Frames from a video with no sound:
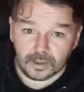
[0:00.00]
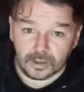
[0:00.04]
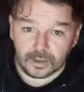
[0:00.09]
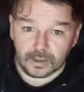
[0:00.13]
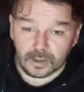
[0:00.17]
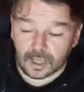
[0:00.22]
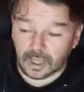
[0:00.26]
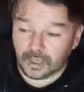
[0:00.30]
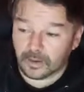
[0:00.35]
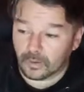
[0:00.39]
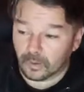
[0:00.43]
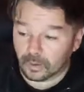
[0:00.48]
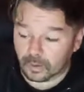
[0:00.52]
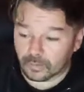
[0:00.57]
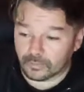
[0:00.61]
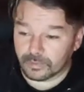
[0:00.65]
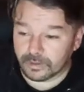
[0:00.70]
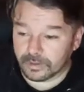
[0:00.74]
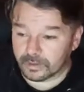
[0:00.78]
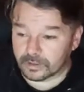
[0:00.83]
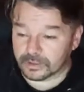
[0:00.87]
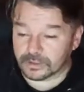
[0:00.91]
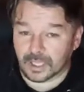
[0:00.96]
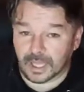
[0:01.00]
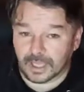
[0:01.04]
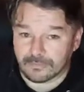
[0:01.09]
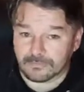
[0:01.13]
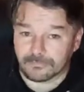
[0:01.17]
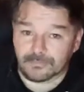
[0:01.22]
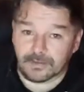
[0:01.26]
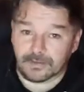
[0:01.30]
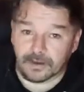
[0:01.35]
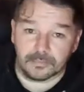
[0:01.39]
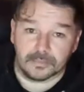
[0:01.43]
and all readers that haven't
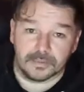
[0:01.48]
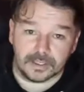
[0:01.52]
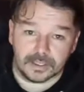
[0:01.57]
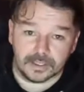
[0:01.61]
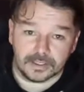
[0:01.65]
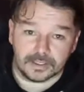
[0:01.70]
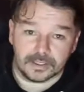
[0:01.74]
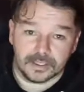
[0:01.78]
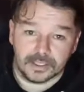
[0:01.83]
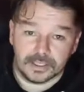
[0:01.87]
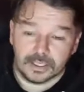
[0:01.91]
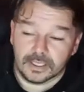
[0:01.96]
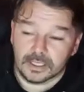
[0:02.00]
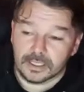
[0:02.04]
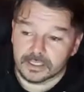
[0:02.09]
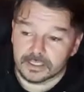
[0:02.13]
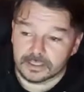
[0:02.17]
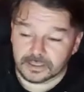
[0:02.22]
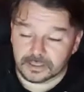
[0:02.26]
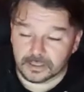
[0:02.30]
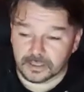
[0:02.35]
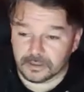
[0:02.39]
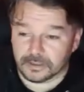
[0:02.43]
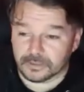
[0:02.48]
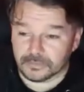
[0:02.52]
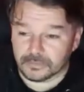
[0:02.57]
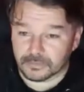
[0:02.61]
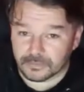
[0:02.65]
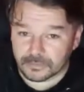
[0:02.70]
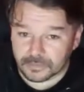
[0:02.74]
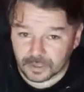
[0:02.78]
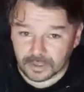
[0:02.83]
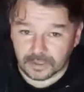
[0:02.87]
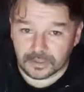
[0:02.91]
found me yet. So
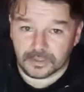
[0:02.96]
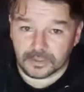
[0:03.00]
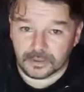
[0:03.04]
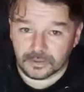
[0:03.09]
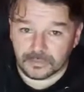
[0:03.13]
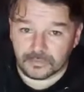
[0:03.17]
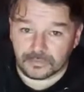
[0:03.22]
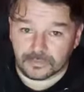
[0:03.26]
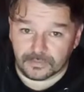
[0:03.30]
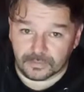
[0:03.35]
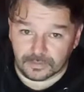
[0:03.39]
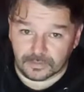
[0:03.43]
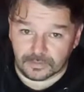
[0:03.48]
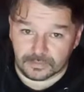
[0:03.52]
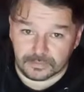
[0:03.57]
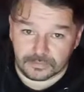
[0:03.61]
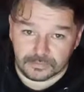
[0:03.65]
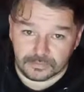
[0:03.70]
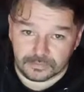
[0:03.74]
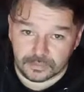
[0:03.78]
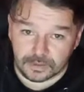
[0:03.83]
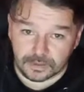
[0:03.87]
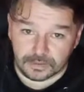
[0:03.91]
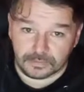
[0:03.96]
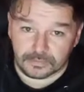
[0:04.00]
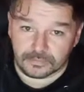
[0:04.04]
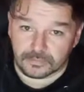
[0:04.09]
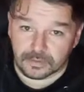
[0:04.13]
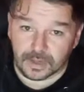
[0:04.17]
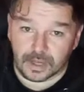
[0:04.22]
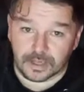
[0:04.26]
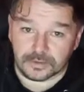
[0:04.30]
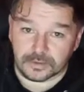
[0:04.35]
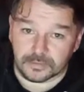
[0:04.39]
thank you for like,
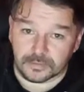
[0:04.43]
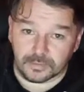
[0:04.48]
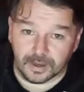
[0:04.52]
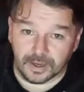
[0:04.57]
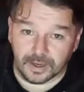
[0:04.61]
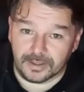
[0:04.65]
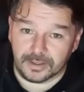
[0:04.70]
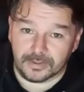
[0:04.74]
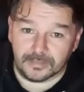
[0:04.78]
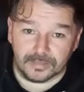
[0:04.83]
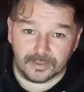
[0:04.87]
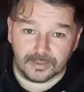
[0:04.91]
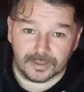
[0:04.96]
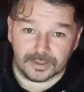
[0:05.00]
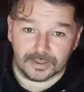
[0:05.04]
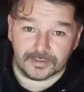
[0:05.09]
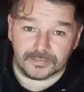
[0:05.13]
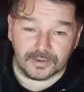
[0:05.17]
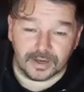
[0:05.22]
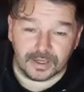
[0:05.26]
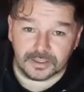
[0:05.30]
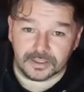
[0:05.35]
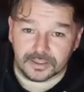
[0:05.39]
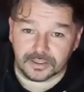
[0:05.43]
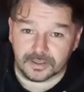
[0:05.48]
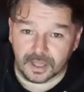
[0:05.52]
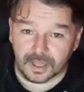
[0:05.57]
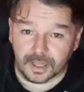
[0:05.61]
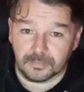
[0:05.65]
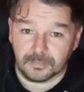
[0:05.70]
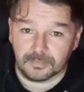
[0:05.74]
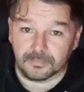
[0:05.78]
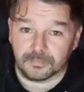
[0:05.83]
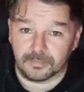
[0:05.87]
actually buying the books, for actually
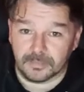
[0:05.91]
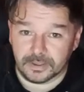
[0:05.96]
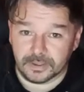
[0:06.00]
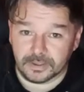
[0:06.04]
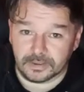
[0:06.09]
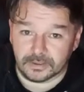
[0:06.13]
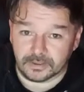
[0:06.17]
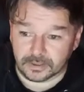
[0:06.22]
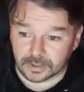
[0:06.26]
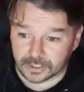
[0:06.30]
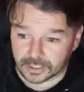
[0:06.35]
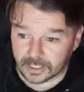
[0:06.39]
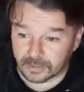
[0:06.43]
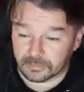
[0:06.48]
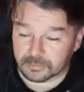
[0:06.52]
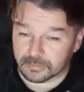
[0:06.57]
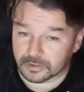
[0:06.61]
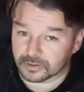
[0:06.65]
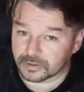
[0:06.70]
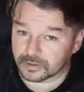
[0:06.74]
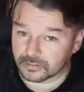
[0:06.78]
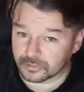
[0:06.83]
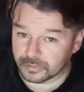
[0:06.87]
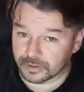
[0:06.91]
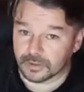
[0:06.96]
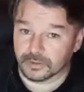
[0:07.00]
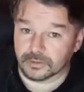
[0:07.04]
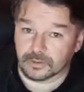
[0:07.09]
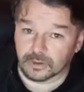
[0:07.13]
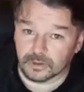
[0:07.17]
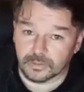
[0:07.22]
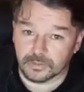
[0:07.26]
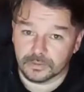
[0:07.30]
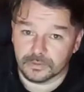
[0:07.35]
helping me keep this career
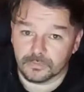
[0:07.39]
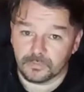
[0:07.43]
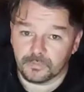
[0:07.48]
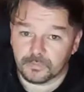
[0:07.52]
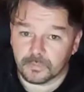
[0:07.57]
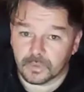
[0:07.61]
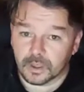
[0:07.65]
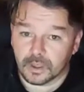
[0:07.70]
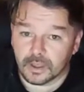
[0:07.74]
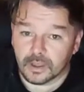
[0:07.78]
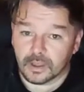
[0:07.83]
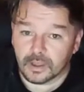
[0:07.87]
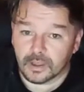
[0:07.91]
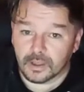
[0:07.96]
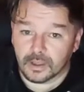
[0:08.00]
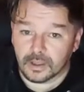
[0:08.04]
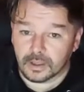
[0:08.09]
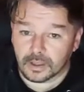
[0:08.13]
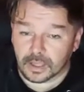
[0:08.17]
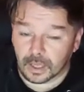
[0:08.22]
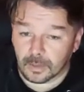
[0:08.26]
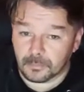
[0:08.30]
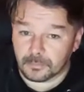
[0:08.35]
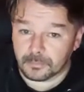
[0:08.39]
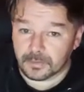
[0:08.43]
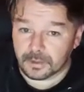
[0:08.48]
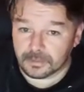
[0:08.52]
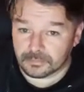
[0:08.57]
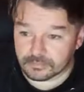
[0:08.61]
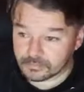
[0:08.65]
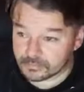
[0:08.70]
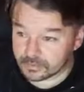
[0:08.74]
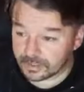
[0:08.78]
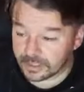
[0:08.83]
going, help me
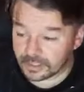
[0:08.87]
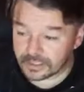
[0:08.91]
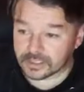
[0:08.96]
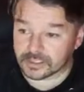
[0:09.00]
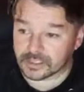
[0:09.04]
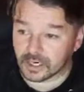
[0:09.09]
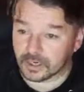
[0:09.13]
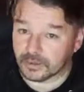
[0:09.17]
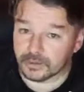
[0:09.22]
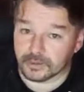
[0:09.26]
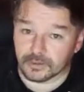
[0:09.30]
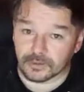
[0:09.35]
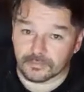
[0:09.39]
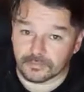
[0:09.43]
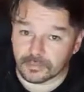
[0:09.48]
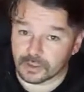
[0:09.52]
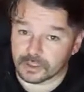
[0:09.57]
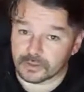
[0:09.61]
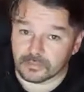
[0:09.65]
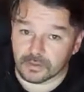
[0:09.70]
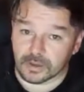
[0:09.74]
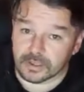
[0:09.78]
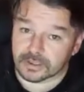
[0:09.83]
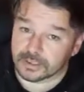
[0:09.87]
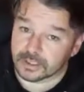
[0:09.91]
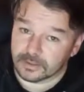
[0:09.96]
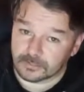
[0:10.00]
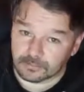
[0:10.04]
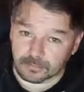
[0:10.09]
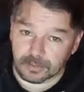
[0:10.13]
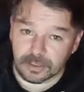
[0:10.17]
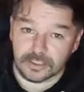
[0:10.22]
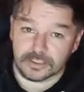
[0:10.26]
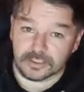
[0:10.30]
get started in the first place. It
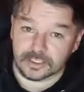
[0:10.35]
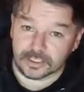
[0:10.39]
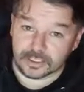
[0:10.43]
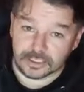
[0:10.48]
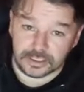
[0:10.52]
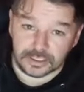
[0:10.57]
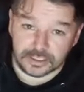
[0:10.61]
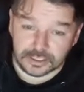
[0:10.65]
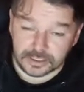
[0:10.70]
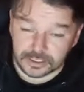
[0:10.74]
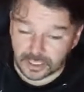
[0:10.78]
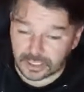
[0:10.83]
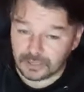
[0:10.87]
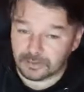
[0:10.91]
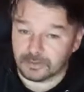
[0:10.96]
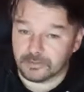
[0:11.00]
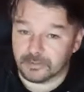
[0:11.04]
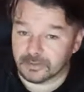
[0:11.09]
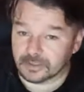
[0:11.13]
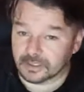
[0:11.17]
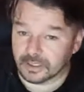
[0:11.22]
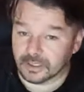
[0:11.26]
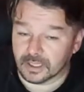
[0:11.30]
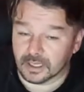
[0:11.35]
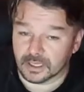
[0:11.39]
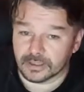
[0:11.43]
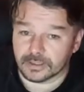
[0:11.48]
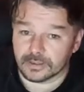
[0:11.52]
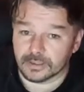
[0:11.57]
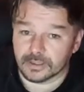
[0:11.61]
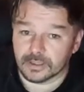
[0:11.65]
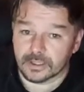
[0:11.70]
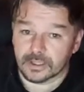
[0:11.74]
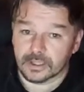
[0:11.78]
means, it genuinely means a lot.
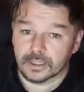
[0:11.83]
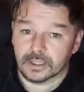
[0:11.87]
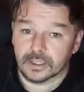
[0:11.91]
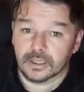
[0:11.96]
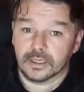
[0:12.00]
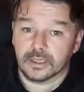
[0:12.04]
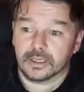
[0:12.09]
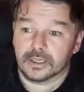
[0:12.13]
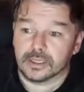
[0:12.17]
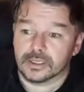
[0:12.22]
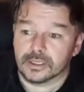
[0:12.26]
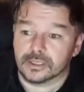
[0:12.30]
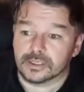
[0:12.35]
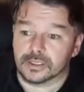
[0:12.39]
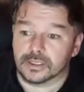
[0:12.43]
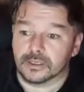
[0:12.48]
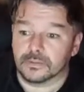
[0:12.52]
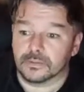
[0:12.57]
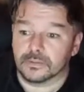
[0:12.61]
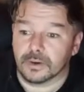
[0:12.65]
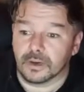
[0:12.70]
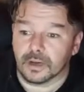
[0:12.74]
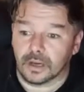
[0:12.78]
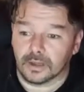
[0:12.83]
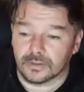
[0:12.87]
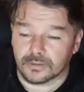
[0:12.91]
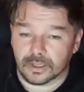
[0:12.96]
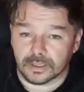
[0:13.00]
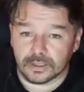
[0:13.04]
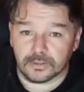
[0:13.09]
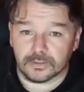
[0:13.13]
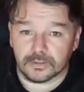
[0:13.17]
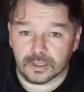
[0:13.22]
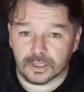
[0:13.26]
So I thank
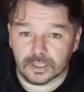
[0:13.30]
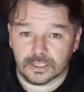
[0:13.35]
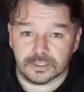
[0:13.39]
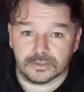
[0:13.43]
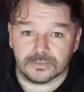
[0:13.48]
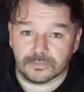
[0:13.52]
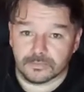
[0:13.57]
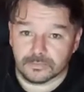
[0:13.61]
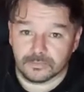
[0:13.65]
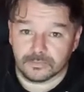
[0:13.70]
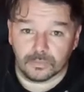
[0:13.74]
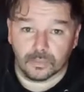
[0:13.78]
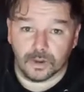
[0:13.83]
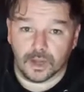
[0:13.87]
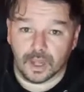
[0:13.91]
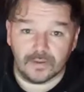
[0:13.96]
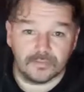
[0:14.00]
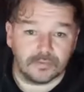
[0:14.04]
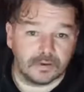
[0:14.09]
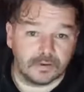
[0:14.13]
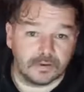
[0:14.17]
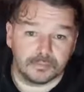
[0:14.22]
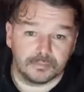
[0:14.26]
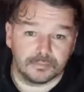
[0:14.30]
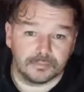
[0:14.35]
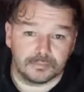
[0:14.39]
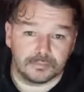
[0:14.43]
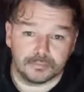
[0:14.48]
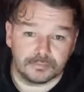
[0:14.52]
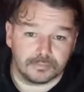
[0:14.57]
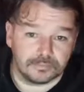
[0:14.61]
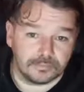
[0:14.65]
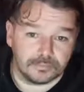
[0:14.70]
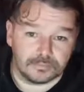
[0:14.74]
you guys from whatever
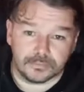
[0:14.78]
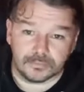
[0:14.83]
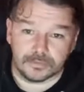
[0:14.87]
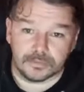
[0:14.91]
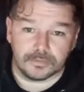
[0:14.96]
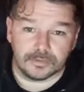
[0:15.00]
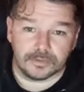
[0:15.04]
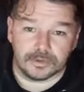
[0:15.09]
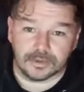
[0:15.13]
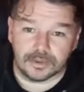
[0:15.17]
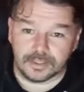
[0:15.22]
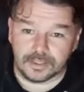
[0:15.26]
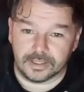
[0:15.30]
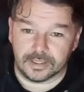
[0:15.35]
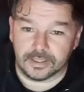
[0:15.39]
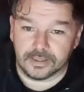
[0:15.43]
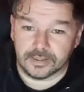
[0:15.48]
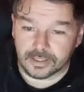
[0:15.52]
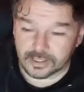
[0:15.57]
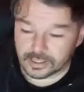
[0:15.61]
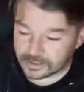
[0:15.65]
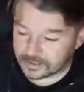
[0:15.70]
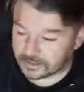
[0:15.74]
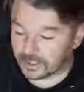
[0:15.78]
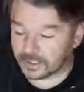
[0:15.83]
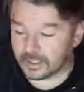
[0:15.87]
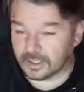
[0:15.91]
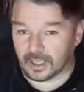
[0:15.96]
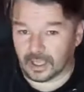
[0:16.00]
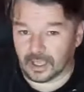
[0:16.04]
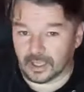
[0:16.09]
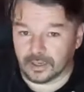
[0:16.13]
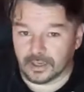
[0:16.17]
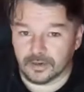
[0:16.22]
this thing
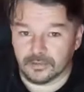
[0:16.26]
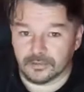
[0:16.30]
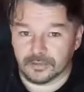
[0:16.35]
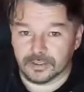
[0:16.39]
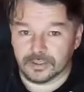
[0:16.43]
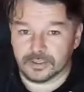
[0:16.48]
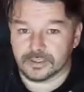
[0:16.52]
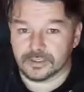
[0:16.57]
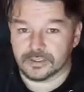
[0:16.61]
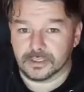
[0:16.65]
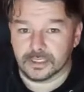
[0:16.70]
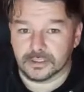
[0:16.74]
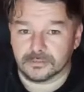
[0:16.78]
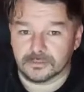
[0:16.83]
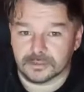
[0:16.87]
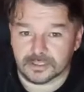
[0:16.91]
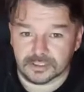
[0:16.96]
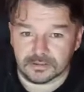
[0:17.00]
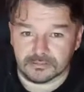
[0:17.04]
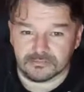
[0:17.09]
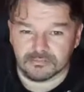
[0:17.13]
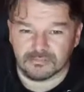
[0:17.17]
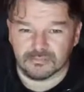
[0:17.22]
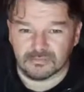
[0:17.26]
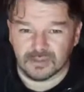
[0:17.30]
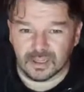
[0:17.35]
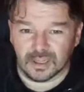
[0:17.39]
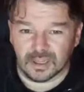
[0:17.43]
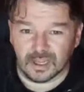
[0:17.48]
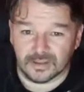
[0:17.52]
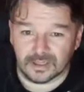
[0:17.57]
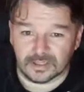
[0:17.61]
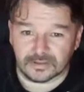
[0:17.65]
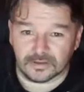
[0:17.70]
here is. It's, I
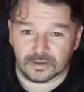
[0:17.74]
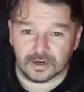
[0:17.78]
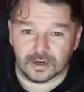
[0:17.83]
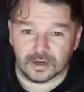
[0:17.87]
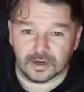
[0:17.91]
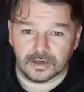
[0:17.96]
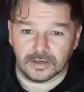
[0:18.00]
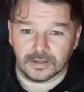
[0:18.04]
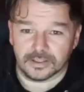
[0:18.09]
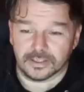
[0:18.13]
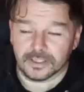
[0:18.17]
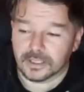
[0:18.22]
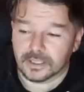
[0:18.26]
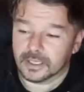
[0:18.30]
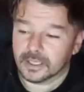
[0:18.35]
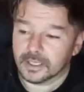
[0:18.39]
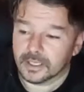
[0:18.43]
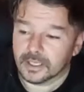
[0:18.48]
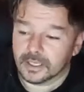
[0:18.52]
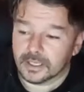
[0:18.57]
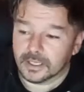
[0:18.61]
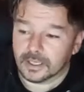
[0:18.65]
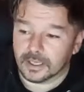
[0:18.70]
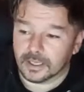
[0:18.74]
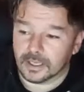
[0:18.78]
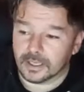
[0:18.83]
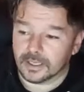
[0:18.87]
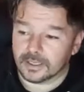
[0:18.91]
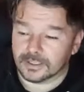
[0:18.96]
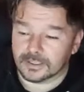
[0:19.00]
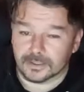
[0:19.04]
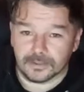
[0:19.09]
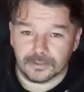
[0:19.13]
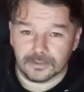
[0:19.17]
think it's called a heart. Uh,
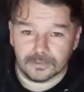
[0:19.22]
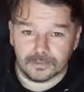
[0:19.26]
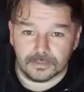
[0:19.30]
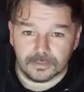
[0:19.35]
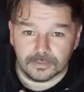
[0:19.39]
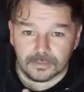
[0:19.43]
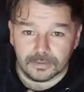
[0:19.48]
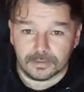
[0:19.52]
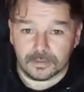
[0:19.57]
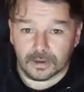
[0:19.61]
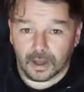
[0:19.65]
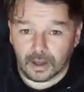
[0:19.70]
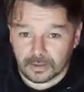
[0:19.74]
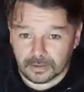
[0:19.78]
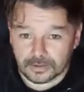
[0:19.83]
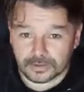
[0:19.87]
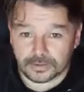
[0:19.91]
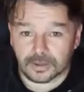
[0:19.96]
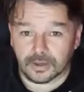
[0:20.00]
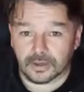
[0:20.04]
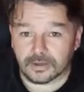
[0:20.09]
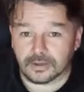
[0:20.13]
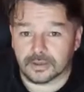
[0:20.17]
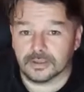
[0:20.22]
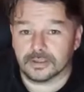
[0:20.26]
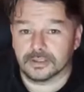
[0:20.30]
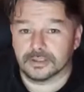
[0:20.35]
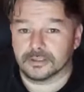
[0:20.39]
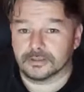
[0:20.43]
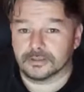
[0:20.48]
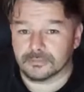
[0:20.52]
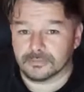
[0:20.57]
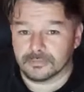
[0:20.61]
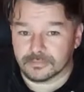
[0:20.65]
so honest, God,
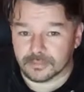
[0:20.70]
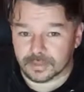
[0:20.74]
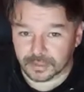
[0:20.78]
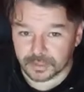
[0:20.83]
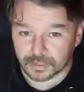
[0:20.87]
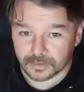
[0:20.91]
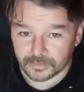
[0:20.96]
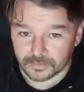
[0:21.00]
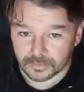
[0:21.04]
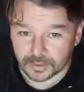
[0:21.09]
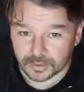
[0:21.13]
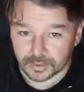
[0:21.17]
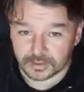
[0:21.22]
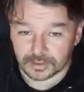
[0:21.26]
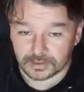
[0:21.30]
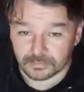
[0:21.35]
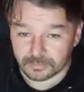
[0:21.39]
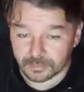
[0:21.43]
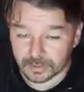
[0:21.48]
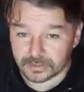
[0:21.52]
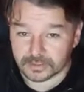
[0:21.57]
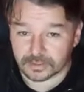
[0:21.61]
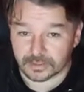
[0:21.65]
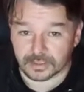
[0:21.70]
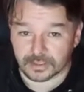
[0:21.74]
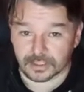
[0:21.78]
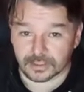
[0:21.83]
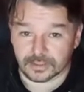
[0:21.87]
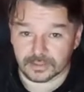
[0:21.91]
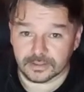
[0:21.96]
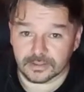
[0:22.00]
guys, thank you for that. It means a lot.